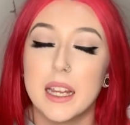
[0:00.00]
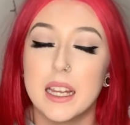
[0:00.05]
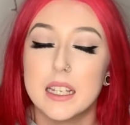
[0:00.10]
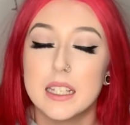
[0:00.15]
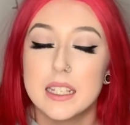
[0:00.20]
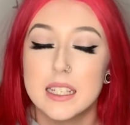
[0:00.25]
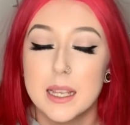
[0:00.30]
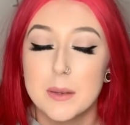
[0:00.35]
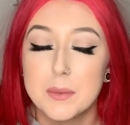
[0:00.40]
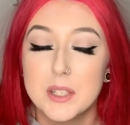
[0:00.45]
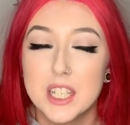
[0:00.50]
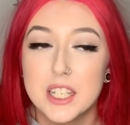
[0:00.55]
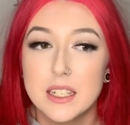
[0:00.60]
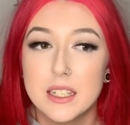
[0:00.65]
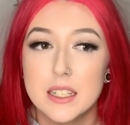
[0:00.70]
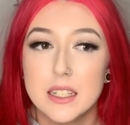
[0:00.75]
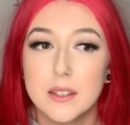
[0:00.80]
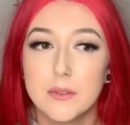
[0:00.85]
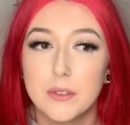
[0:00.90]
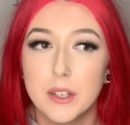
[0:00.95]

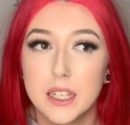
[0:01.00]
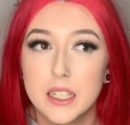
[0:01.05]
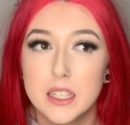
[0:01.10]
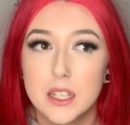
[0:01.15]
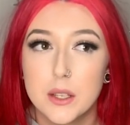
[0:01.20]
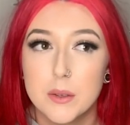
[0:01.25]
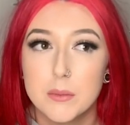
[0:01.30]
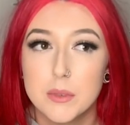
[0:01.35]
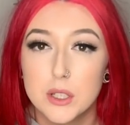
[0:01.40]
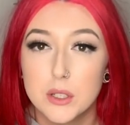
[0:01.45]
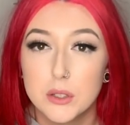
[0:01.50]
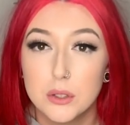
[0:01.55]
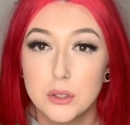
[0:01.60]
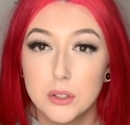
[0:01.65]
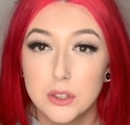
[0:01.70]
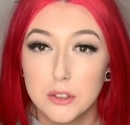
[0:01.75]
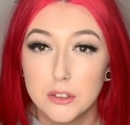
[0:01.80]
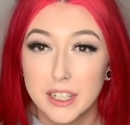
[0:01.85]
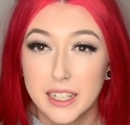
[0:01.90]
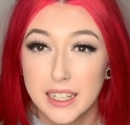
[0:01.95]
exceptions, victims 2,
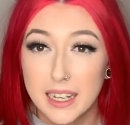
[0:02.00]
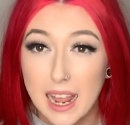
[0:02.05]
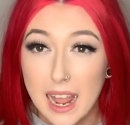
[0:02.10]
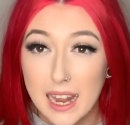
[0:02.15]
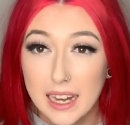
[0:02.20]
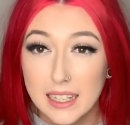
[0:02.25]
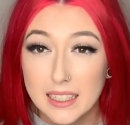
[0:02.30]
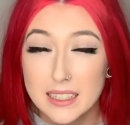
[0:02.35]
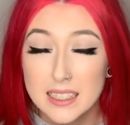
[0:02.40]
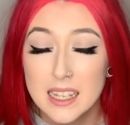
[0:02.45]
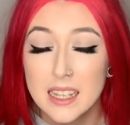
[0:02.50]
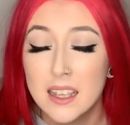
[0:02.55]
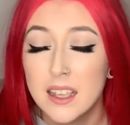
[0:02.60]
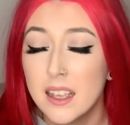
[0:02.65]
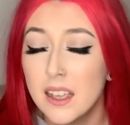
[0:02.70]
3, and 8.